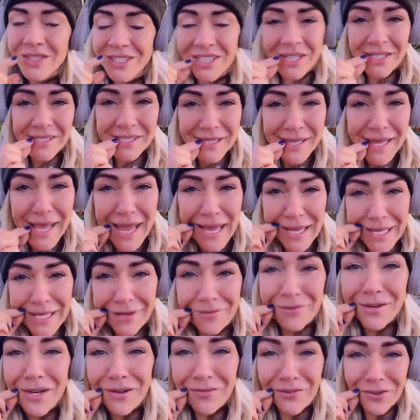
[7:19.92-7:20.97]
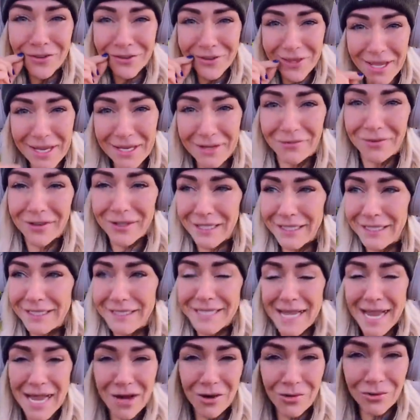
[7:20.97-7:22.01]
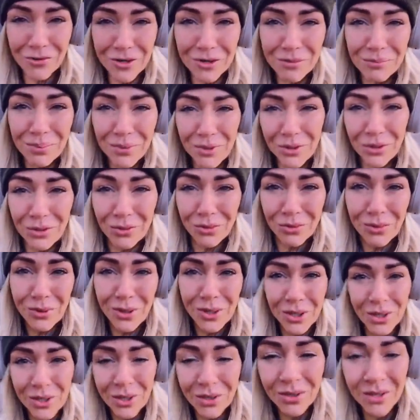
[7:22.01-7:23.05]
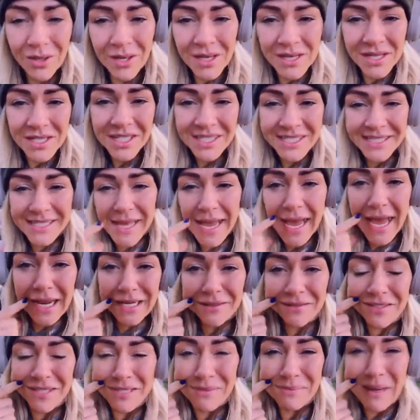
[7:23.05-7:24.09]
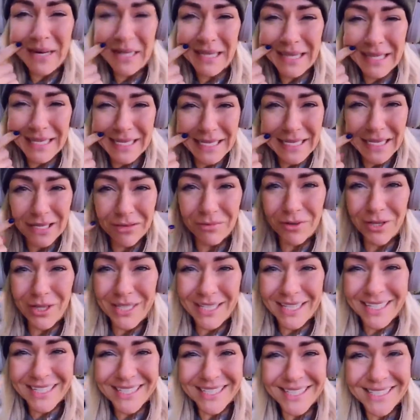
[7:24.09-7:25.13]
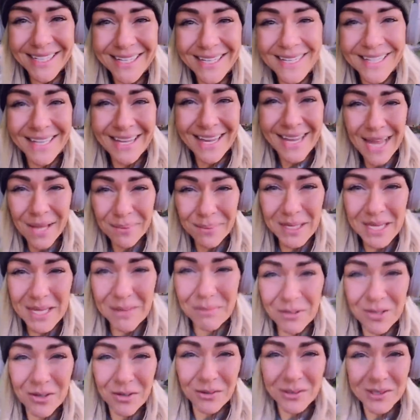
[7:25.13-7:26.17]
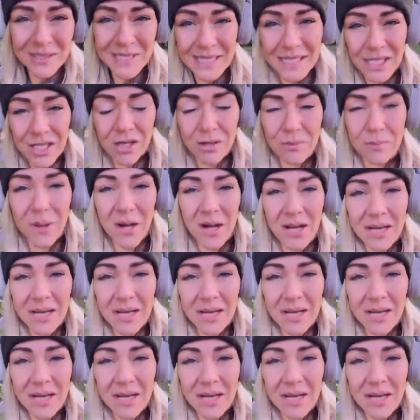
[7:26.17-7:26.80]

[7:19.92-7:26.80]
just the even if you're like feeling down and blue, just the act of smiling can release happy chemicals into your